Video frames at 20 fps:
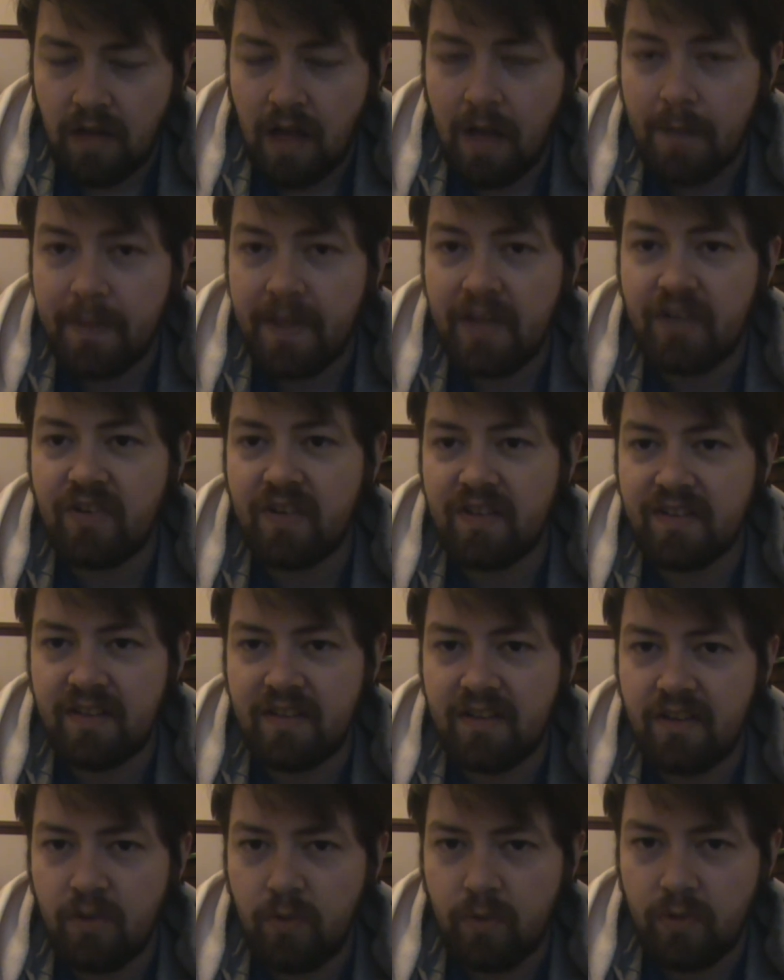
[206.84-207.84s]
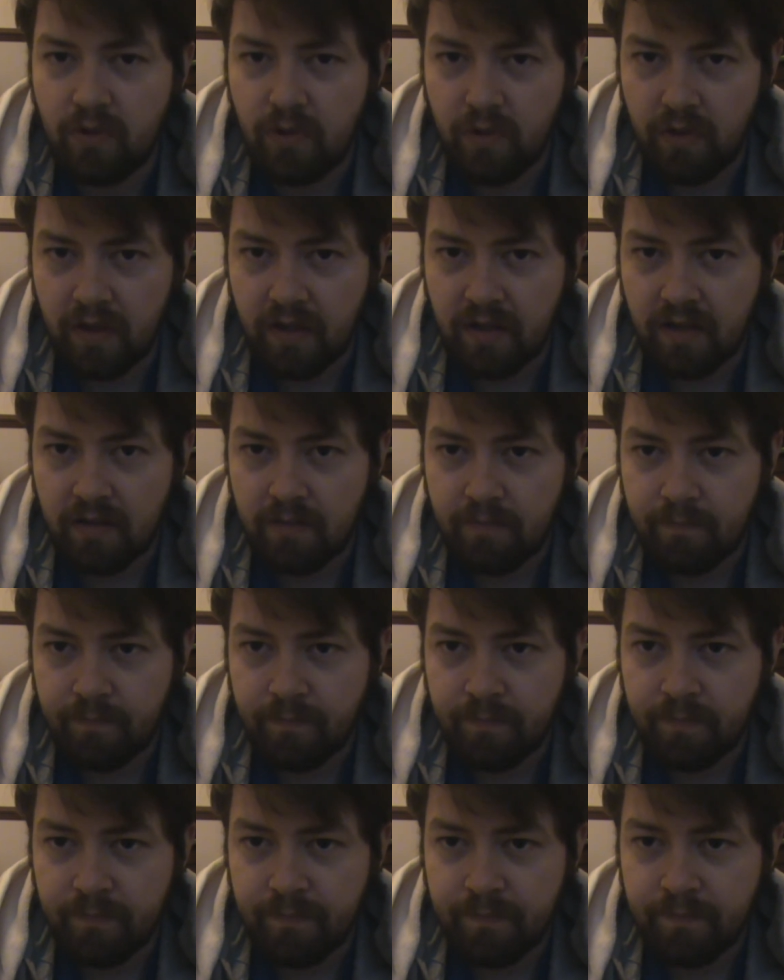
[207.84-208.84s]
I'd be interested to know what you think,
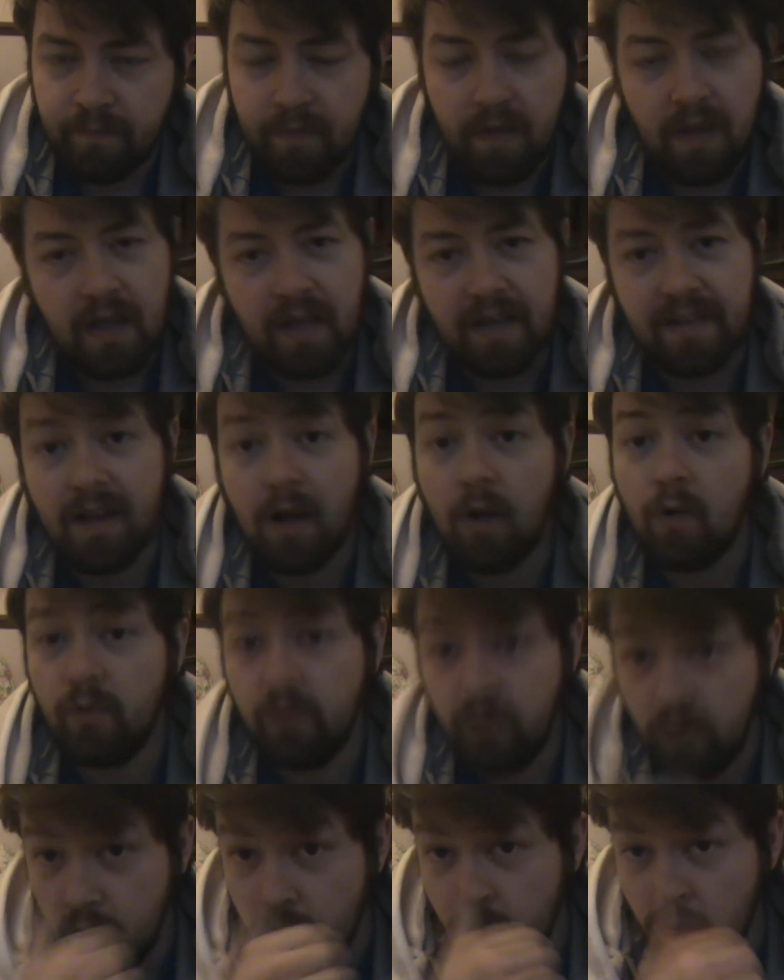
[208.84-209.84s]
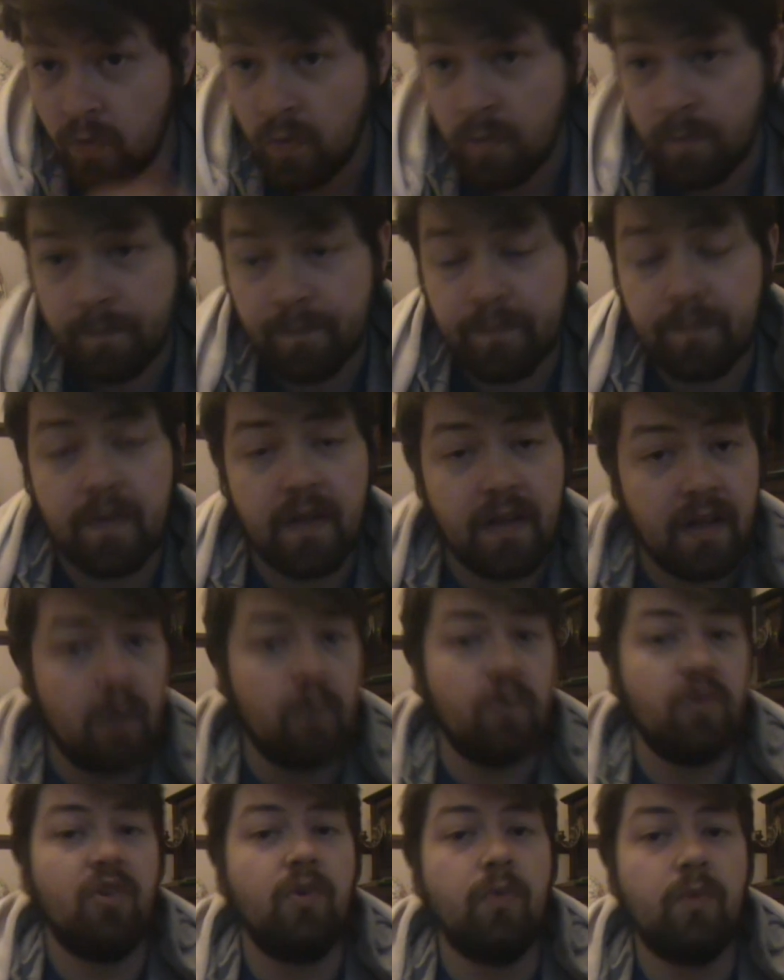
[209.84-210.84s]
and how you
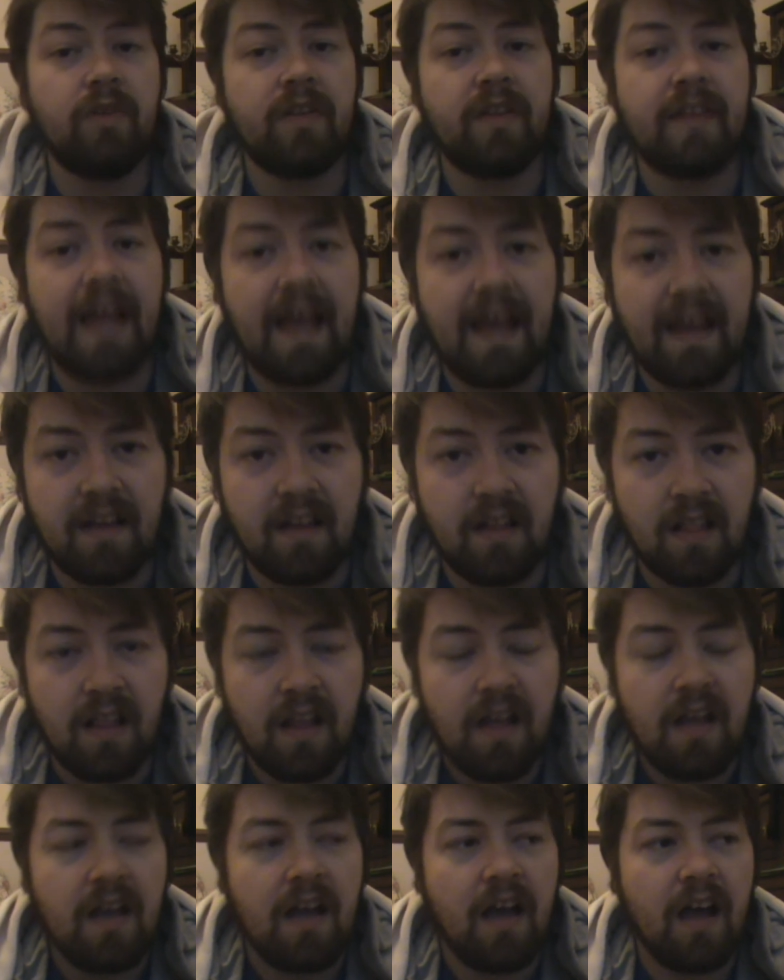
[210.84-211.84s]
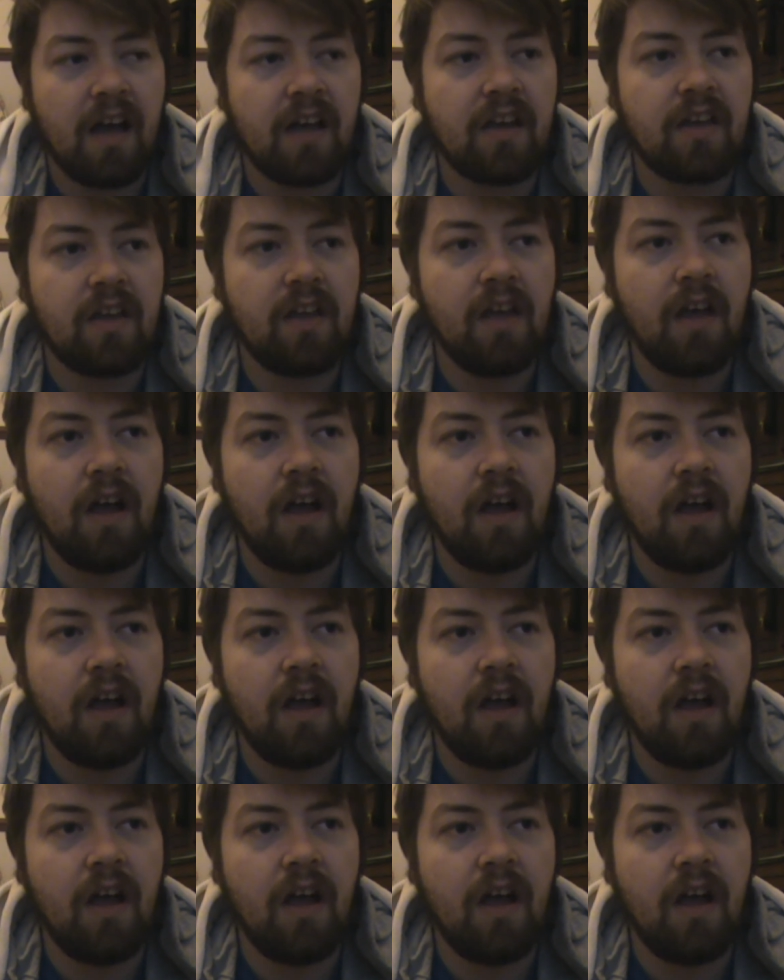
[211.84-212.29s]
would tackle a